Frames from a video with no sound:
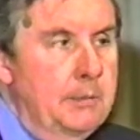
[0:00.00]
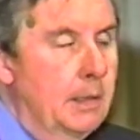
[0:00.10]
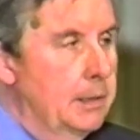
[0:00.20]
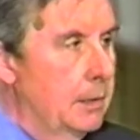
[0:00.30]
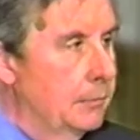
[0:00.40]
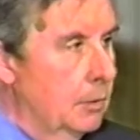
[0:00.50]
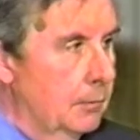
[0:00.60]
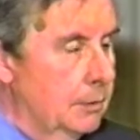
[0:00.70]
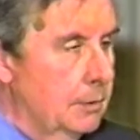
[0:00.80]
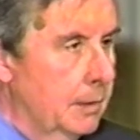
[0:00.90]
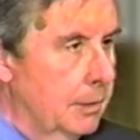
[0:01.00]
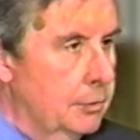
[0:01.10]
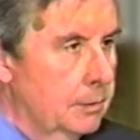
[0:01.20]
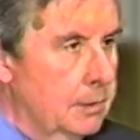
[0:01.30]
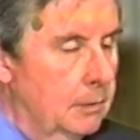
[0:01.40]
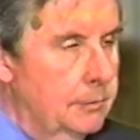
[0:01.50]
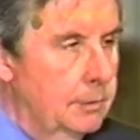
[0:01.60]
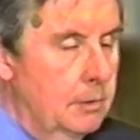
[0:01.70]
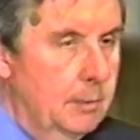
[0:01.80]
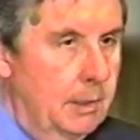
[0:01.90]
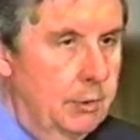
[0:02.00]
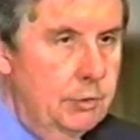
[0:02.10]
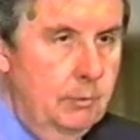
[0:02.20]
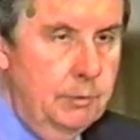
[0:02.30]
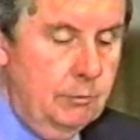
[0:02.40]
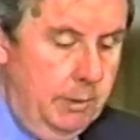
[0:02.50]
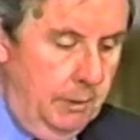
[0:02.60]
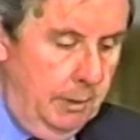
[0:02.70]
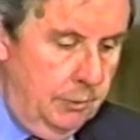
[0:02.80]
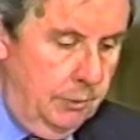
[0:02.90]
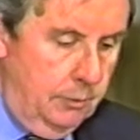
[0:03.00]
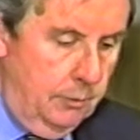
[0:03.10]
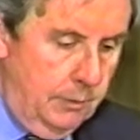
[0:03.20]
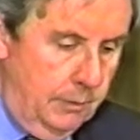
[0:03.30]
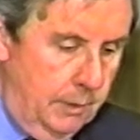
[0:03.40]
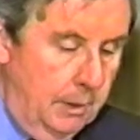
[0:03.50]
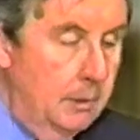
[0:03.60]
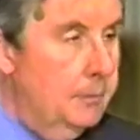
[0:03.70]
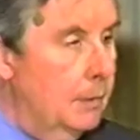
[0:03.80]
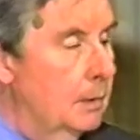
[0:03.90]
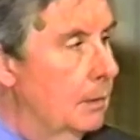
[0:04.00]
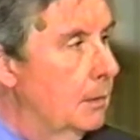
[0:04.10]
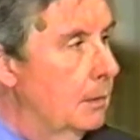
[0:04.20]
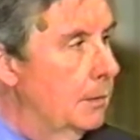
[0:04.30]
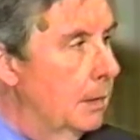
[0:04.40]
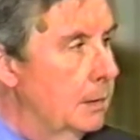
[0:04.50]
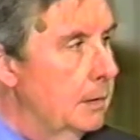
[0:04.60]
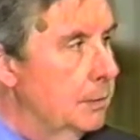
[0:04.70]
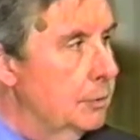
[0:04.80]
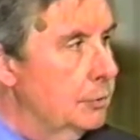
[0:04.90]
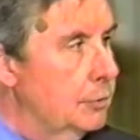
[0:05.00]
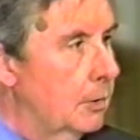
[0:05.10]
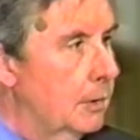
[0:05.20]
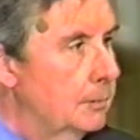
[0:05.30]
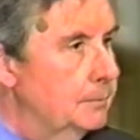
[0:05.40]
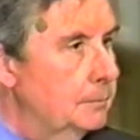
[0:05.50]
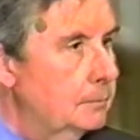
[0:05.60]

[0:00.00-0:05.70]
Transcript: The idea of universal national self-determination was written into the United Nations Charter.